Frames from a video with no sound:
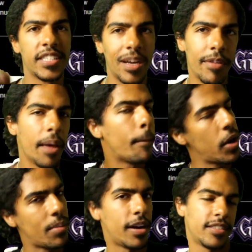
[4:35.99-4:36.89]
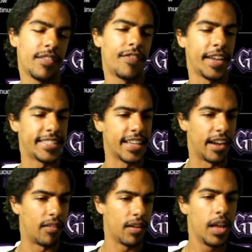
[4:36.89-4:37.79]
Summon it, put a monster face
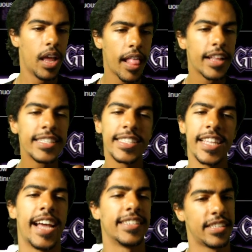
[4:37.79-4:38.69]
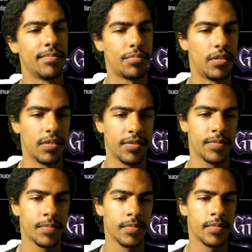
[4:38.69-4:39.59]
down. That simple.
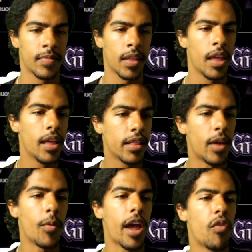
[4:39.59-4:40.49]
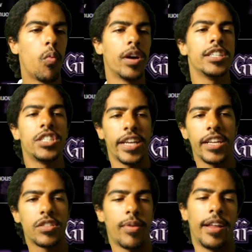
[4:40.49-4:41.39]
Then we have 1
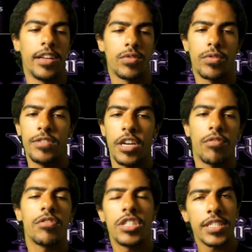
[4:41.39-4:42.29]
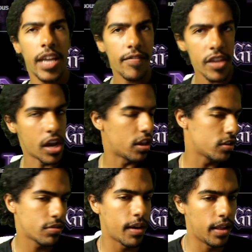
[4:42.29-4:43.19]
Jane Twilight Sworn General, just have the other
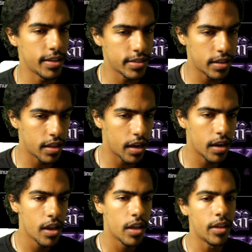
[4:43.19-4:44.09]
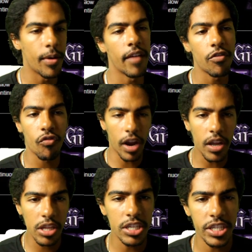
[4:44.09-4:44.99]
Twilights in there. Then we have the
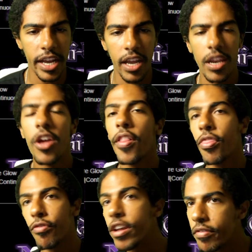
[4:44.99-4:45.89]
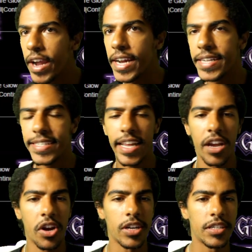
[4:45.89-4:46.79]
regular Jane, 3 Raidens to
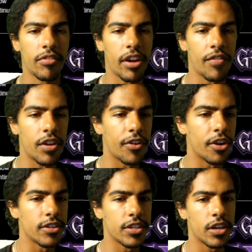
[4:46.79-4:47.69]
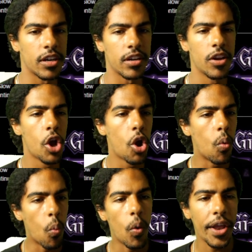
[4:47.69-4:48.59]
get cards to graveyard during their turn,
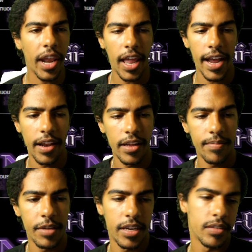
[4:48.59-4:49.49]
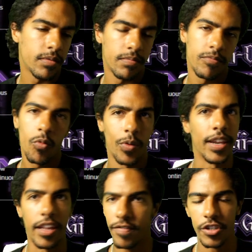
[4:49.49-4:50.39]
1 Lila because we
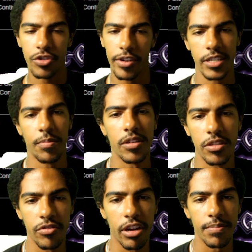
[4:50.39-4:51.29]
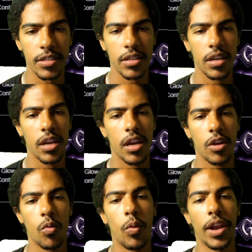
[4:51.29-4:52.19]
love destroying spells and traps,
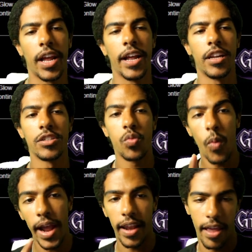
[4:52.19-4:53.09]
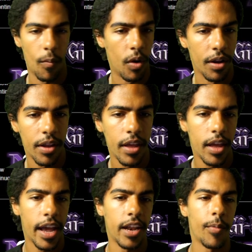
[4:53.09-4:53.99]
1 Lila Twilight one,
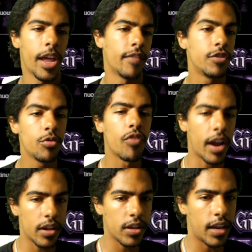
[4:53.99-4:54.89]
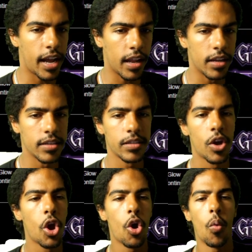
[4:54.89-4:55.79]
and then we have 2 regular Lilas,
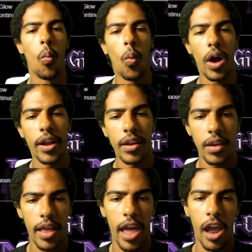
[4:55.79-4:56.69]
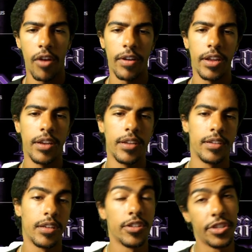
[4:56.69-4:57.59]
1 Aaron,
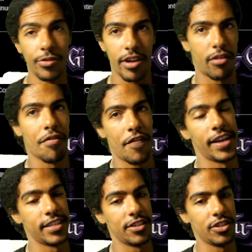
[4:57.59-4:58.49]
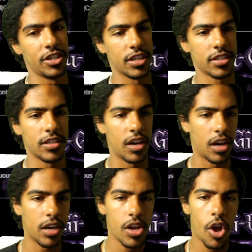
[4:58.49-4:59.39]
2 Necroface as you just
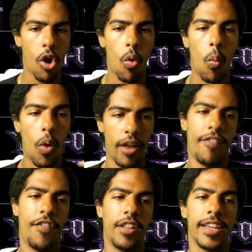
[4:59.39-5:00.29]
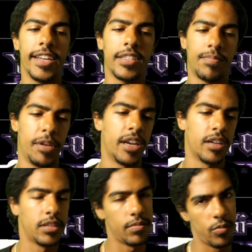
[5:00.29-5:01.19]
saw, 1 Felice
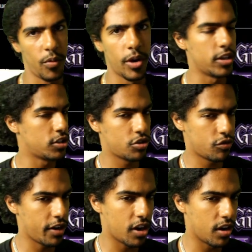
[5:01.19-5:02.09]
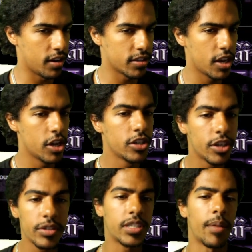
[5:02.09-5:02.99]
because we want to destroy cards,
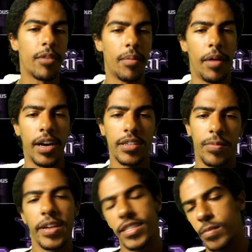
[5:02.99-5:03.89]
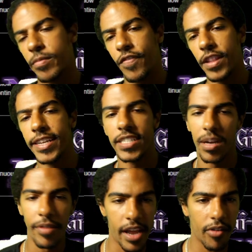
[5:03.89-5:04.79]
2 Summoner Monks, we could Felice,
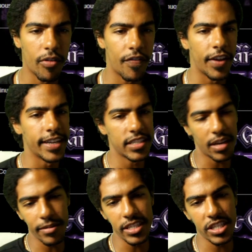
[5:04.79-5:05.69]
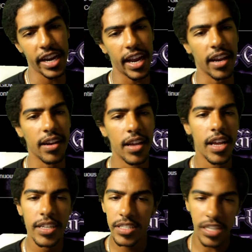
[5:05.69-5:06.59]
summon Necroface, summon Jane,
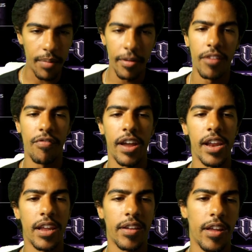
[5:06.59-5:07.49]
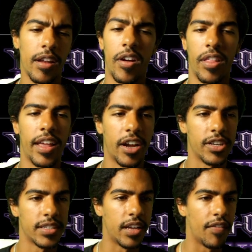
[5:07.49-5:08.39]
summon Raiden, and all that
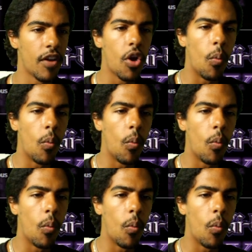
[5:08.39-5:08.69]
good stuff.